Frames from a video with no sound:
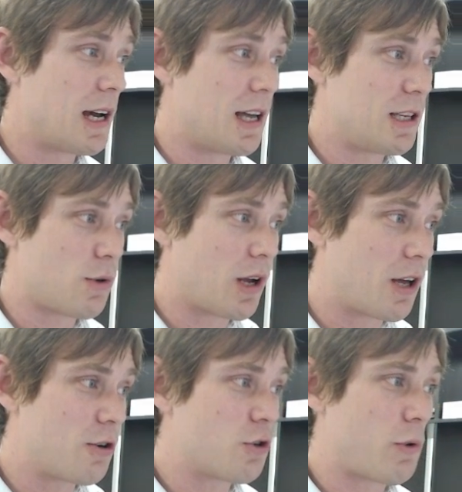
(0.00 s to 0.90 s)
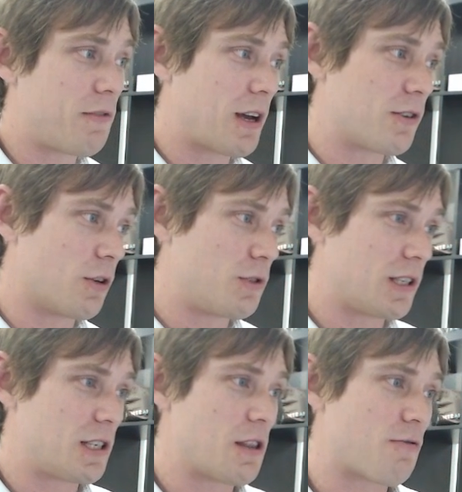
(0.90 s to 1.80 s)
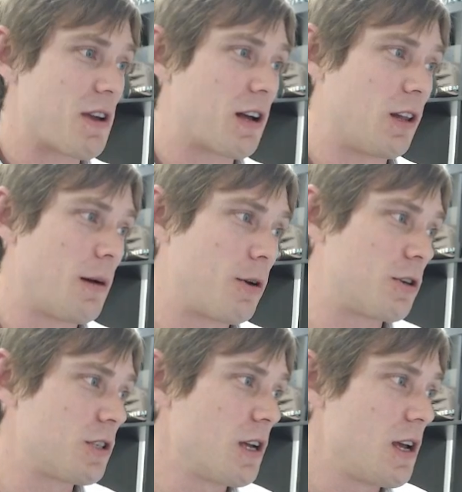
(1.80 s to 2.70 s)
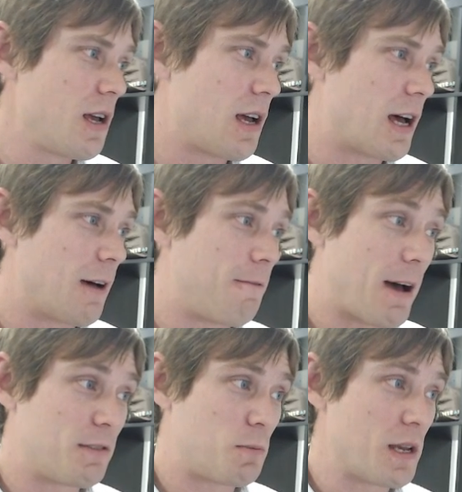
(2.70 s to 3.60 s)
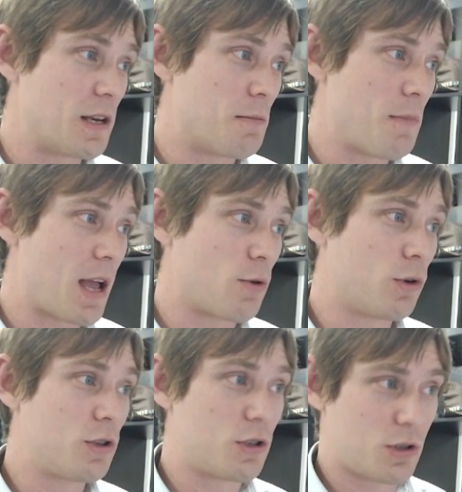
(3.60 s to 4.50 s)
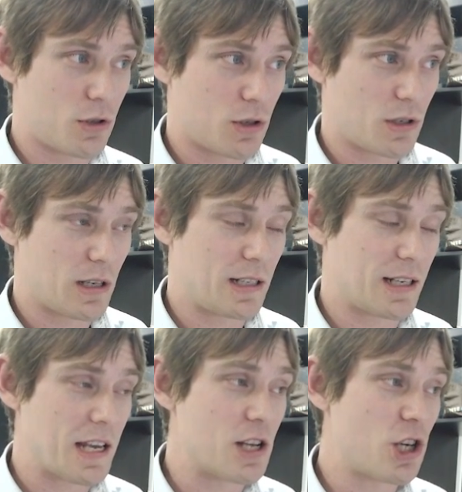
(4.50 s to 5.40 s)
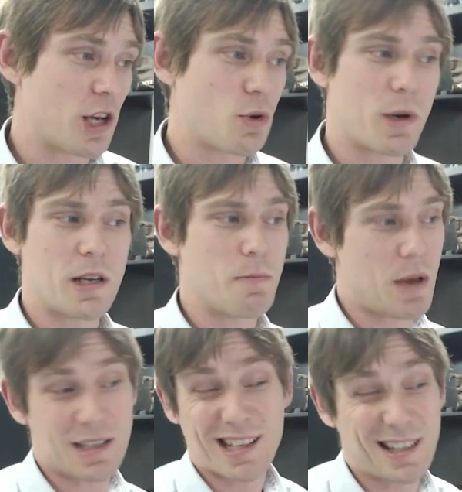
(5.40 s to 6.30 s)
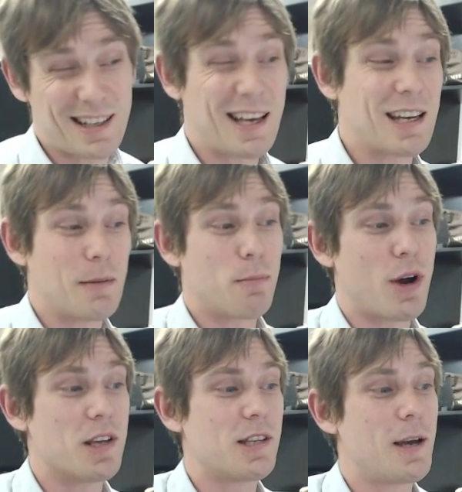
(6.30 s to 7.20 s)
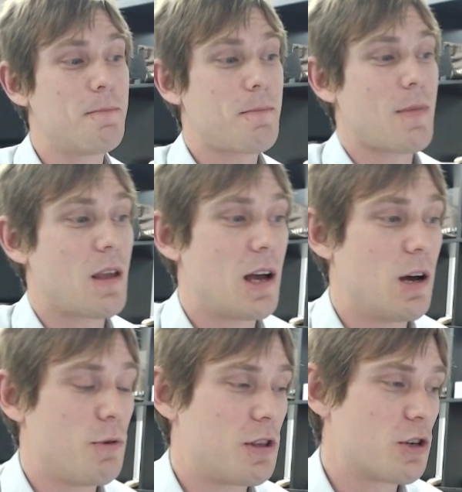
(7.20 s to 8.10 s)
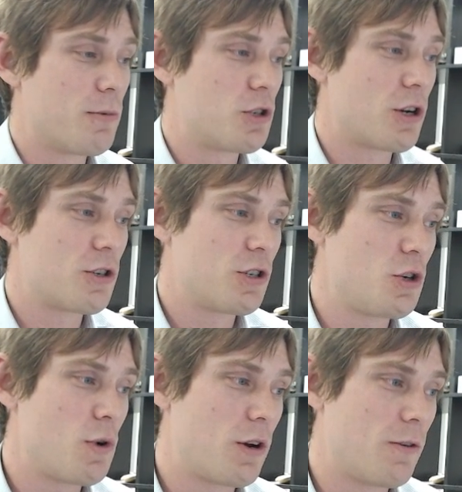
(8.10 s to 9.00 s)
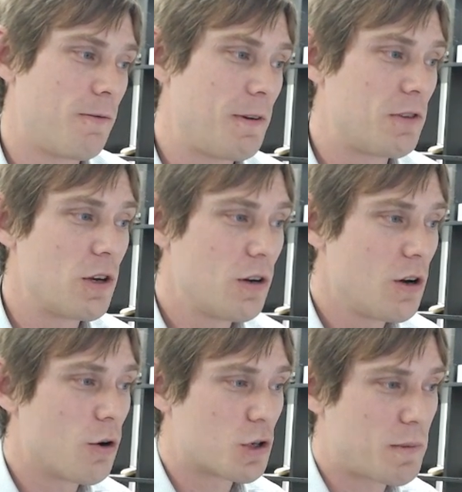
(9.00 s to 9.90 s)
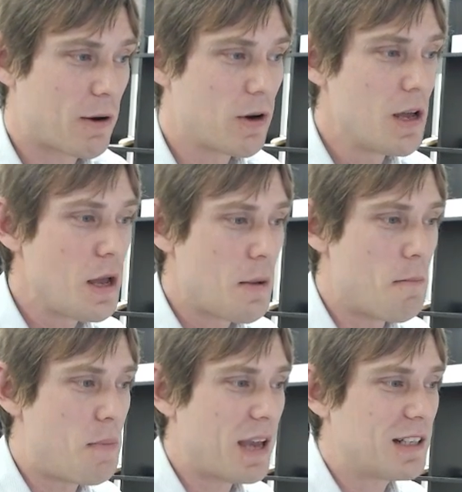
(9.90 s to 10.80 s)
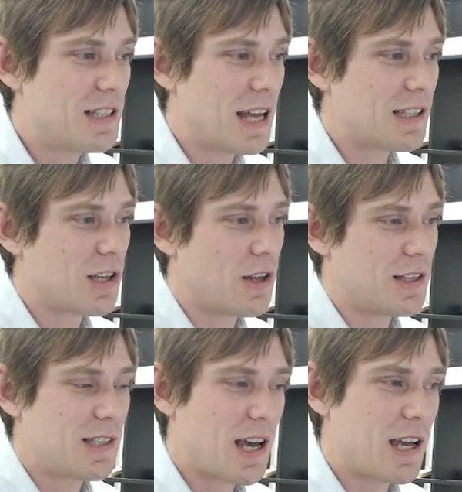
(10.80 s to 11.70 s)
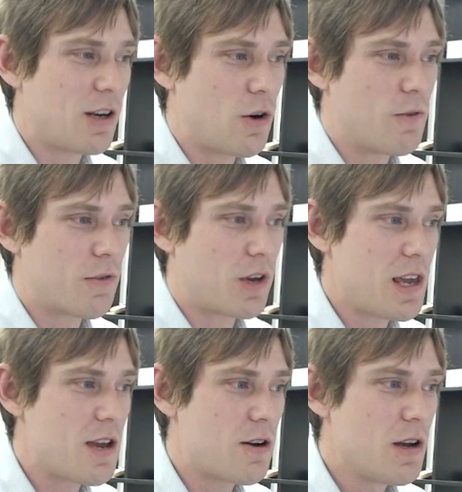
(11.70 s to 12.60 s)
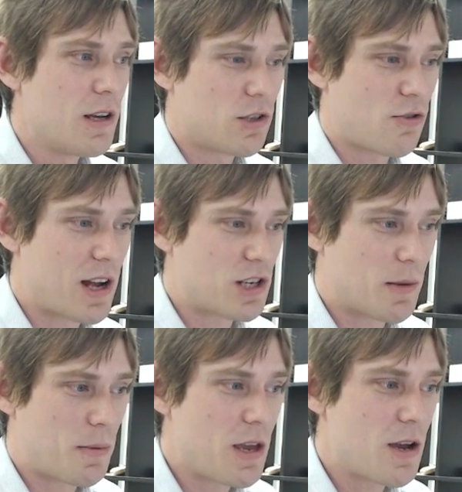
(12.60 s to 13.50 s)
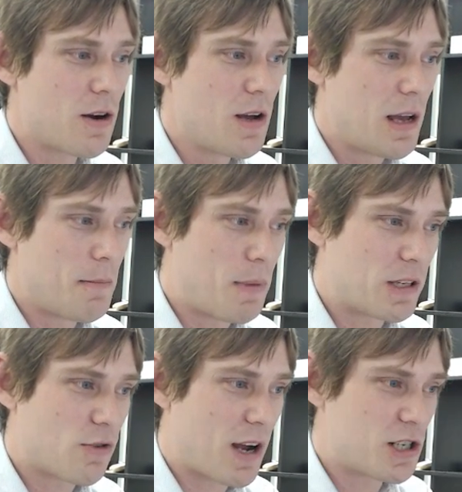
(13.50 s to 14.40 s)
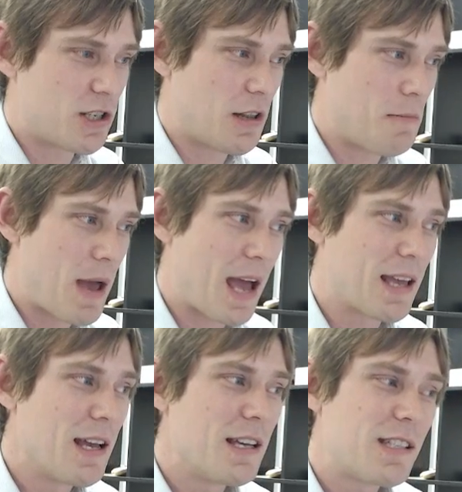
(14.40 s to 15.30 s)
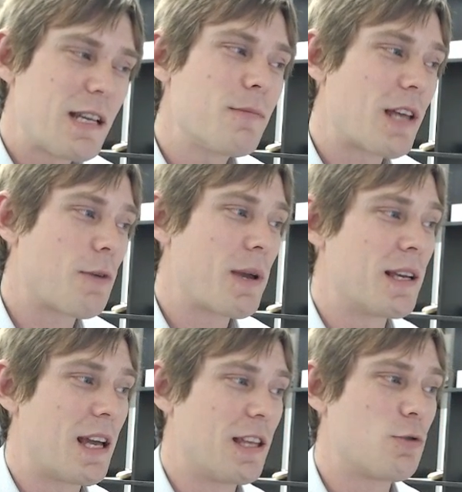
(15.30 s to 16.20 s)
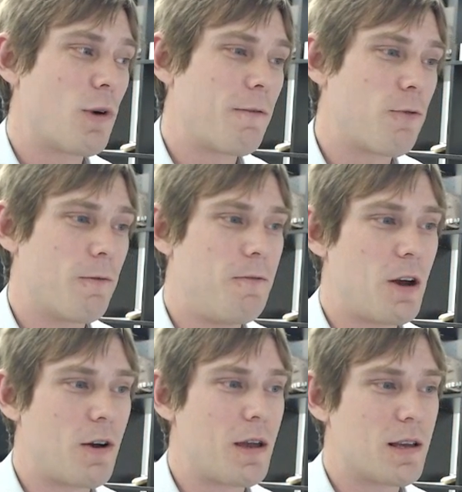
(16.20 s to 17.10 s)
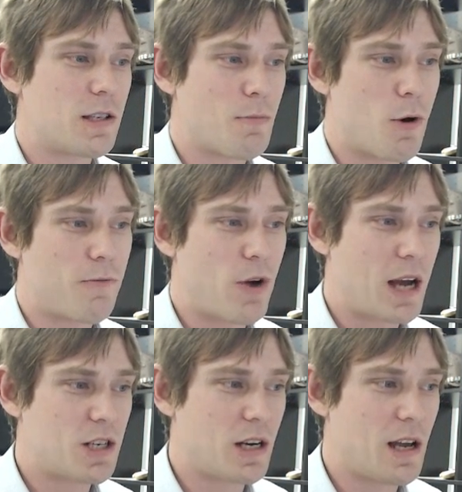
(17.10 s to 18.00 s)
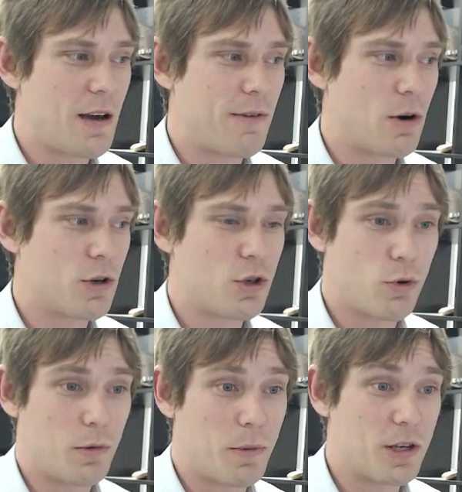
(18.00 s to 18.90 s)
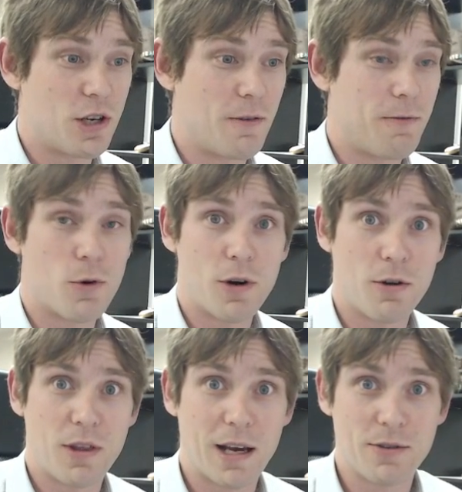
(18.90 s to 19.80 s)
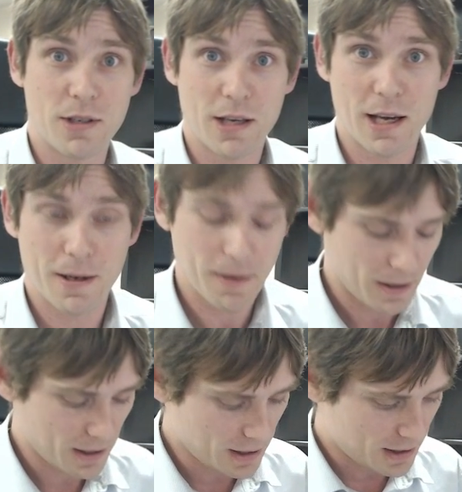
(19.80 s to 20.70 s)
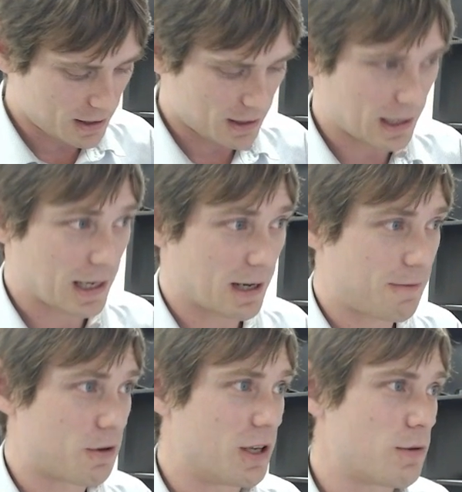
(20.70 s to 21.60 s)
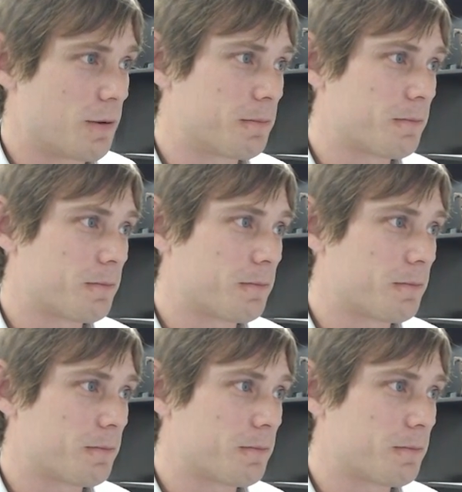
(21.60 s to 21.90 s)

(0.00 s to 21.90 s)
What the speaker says: This one, 112,063 kilometers, 5-speed manual. It's an EJ20, basically like an Impreza, with the turbocharger, 250 horsepower. Big dents on the side over here, scratch up here, and big scratches on the back. Seems like we can get this one for a very small fraction of our total budget of 400,000 yen. for this one.